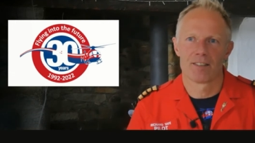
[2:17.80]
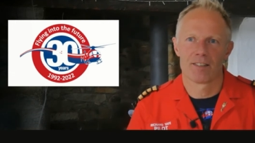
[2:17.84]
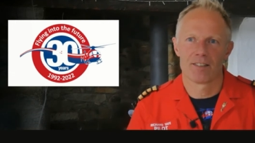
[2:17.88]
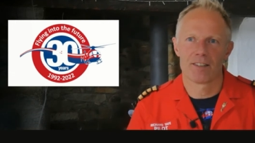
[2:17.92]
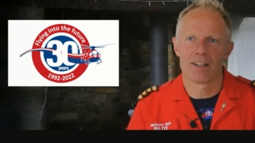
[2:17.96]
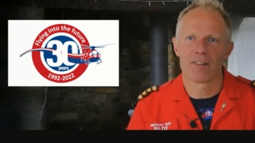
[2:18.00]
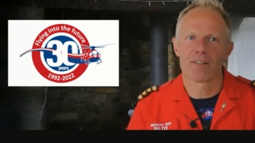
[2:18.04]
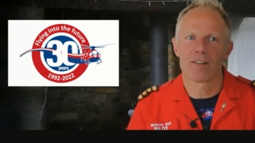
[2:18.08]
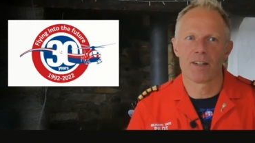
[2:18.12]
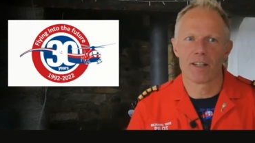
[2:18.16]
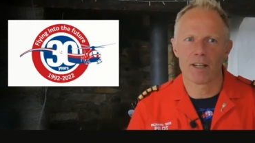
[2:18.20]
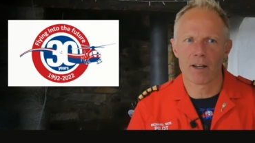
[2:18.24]

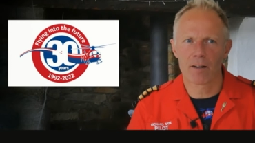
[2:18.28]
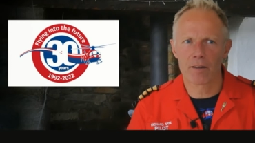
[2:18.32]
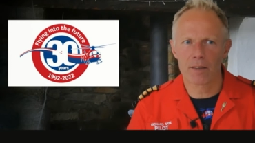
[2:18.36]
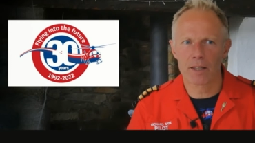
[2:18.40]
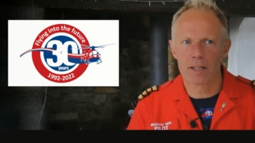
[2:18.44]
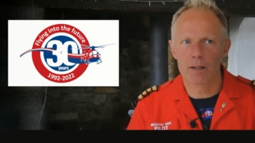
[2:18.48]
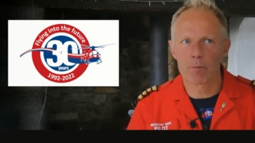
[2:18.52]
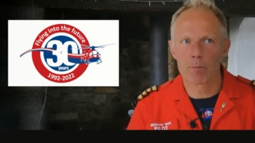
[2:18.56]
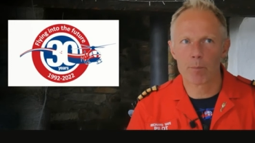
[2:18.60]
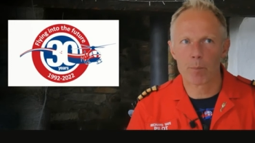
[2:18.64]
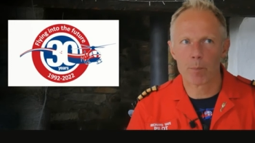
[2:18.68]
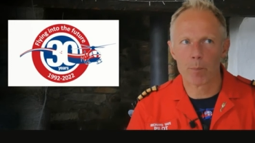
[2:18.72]
definitely. I
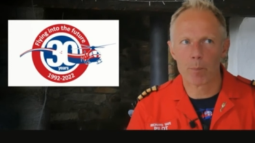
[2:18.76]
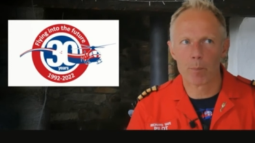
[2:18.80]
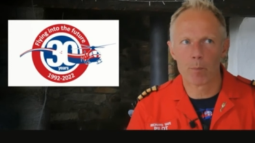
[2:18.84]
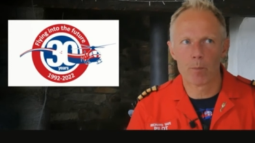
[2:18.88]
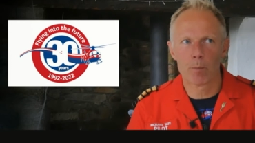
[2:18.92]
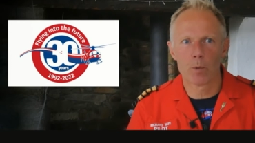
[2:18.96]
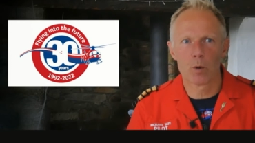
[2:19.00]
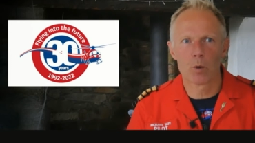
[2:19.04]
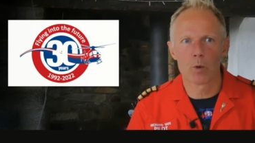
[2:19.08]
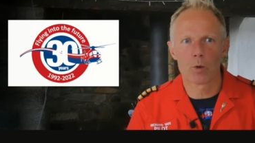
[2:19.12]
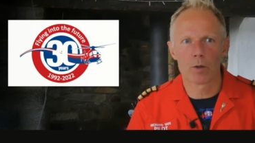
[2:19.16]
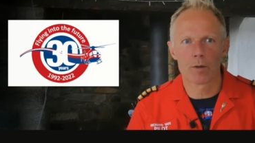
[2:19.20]
think
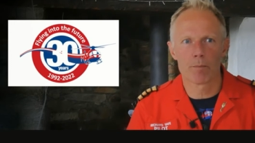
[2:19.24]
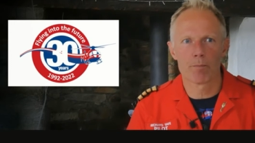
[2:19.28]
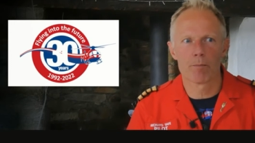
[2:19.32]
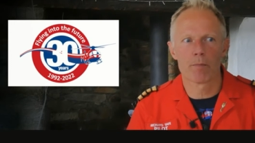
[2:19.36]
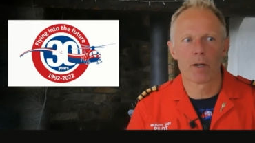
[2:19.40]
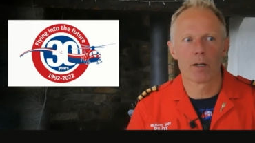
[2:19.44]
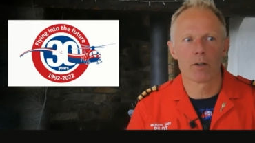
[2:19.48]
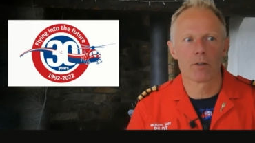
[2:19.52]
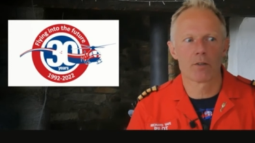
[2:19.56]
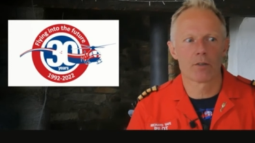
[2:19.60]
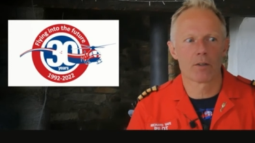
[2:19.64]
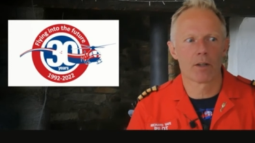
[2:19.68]
more than
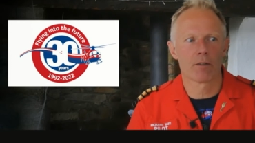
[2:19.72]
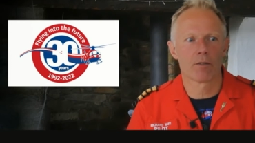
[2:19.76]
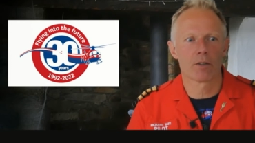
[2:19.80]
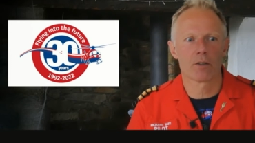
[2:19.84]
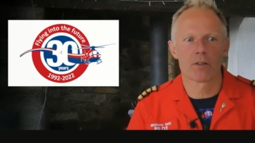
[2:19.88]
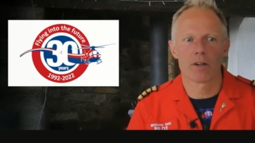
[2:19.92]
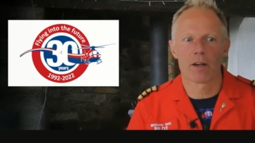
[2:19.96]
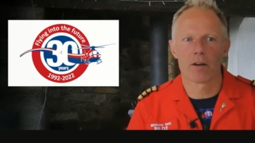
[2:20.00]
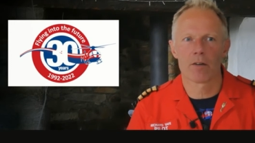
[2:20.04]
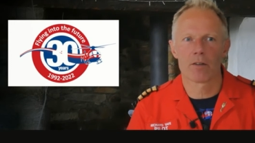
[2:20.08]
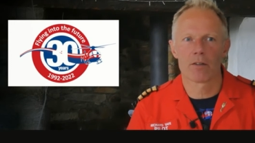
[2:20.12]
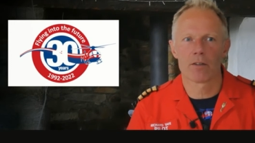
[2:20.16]
most other
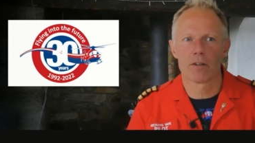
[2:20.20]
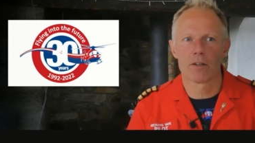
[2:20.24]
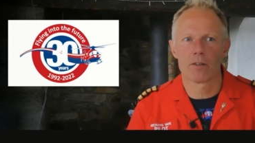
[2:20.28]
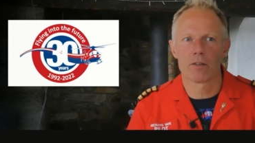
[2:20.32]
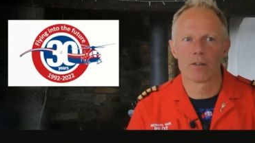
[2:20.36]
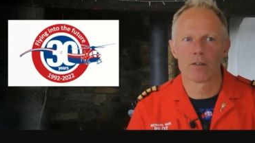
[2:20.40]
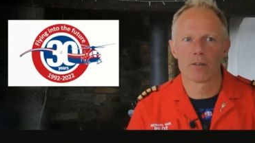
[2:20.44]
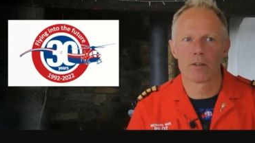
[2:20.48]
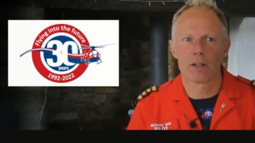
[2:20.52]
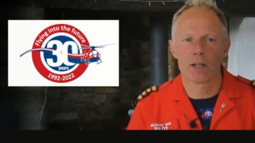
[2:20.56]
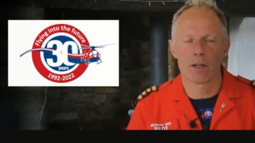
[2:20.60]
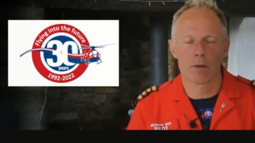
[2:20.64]

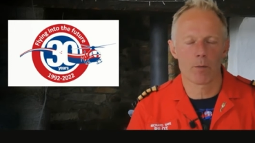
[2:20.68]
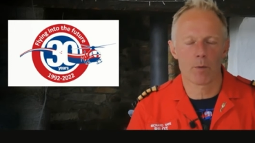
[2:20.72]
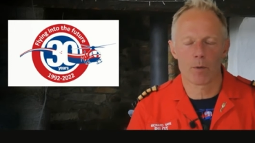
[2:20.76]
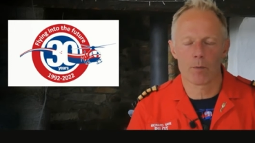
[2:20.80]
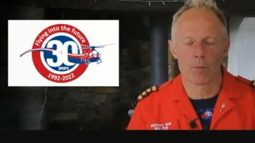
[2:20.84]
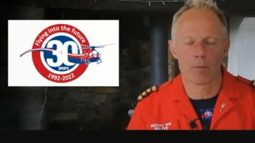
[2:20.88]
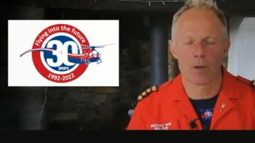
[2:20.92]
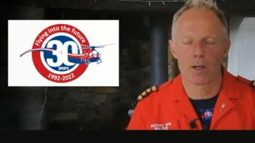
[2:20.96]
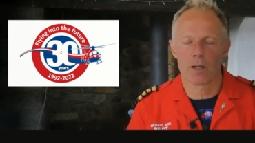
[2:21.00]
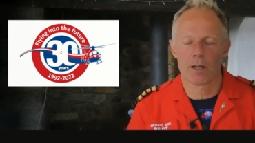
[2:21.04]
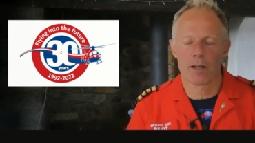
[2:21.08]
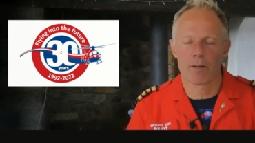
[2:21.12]
charities, uh,
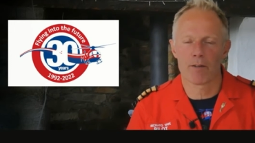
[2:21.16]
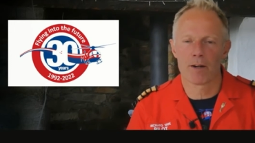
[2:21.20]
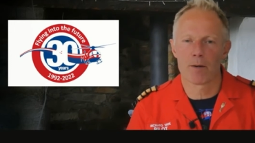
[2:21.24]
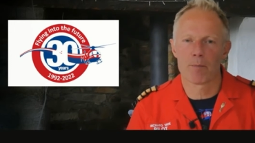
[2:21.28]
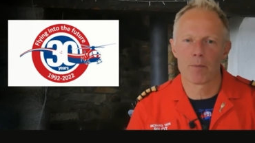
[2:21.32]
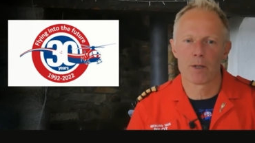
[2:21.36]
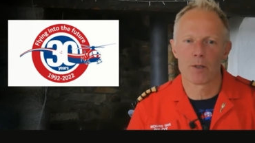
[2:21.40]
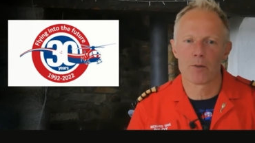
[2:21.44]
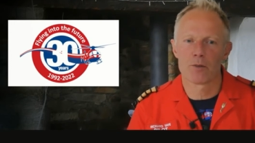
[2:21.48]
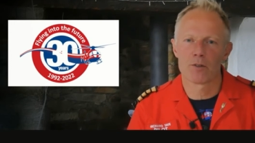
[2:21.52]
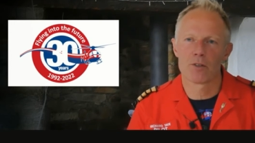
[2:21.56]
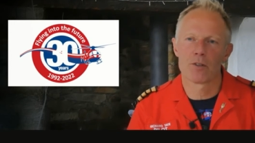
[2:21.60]
uh, air
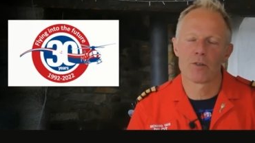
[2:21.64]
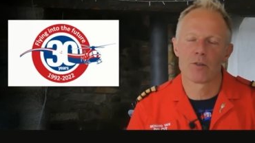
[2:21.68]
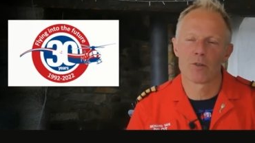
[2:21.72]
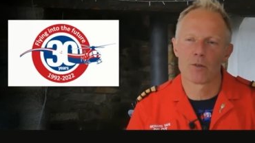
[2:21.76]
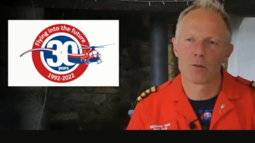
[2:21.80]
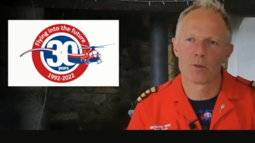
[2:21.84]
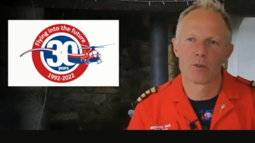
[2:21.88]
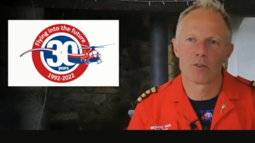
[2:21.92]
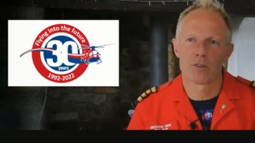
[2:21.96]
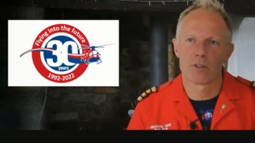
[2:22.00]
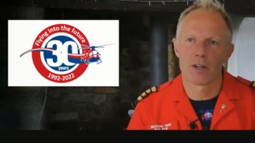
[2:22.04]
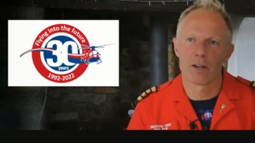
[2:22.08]
ambulances
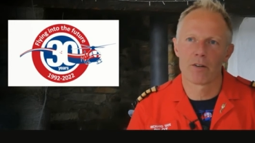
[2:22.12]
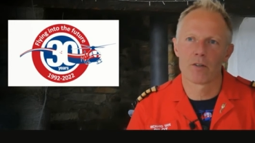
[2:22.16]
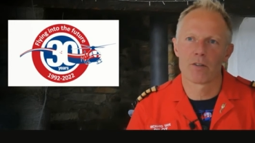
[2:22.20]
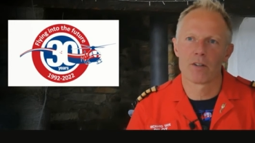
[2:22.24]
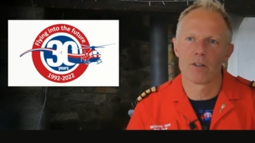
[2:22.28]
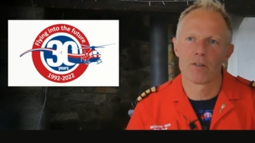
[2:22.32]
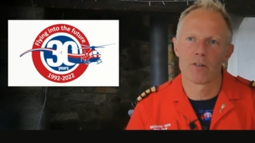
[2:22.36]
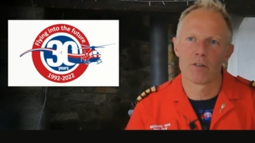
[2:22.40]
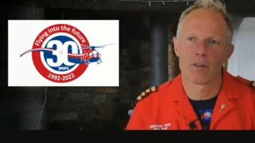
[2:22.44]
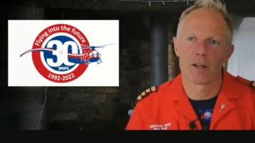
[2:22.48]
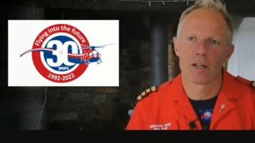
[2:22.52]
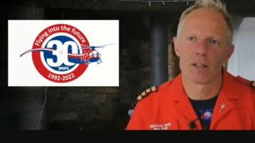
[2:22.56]
sort of
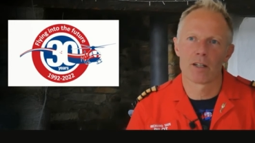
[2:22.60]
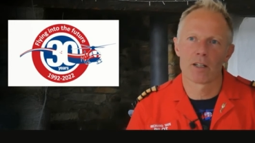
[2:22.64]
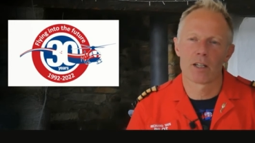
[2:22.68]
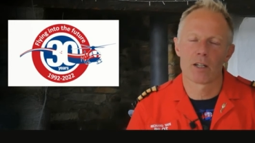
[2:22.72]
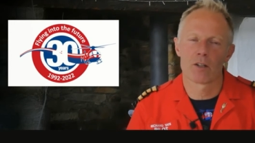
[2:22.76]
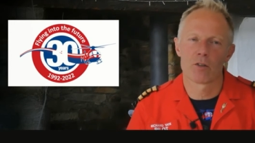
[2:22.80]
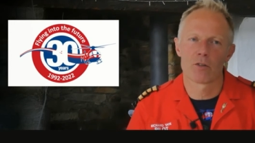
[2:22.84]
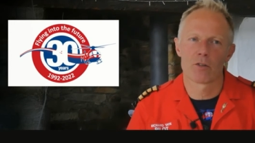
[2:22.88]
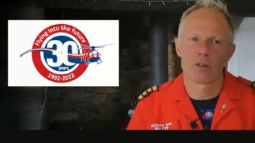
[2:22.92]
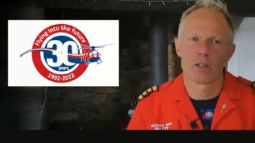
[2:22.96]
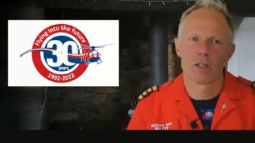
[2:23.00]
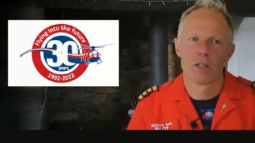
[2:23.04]
charities around the
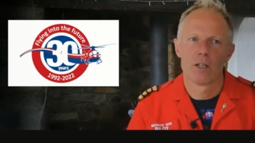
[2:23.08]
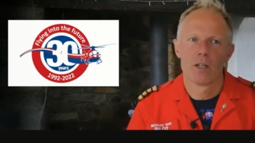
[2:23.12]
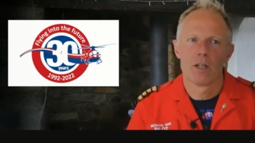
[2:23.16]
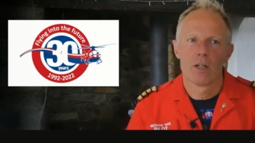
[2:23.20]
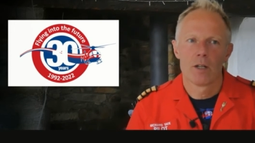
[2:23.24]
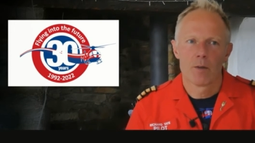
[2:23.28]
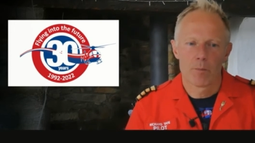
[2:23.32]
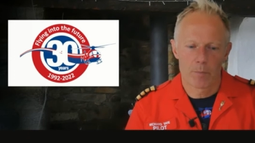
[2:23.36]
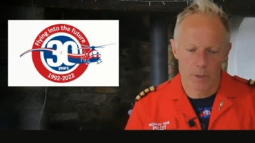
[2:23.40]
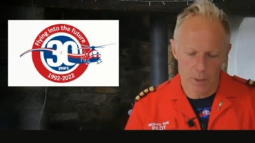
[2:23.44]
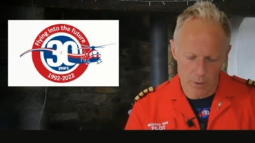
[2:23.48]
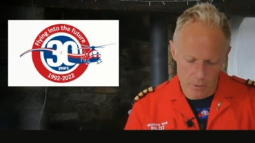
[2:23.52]
country,
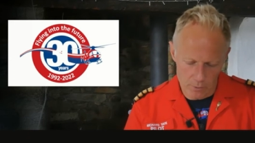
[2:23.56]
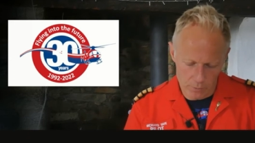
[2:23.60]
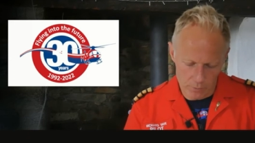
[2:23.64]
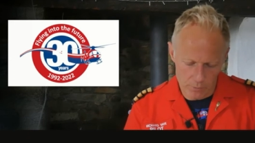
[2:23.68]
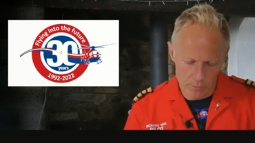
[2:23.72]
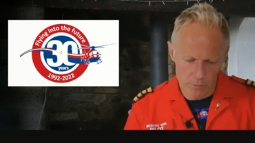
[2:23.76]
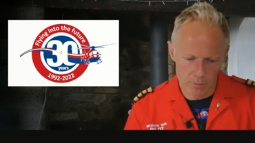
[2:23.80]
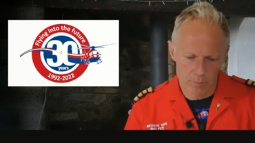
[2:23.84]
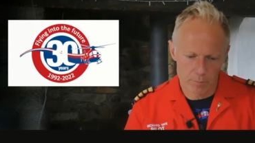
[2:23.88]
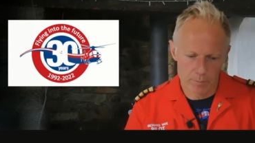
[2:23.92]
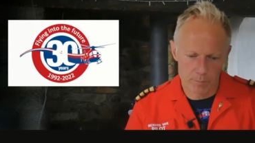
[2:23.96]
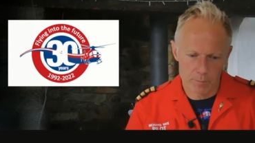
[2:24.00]

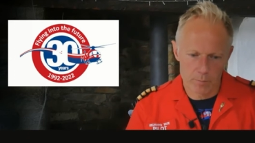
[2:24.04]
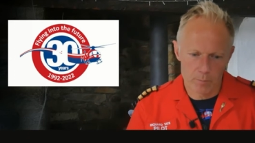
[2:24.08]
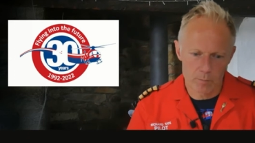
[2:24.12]
because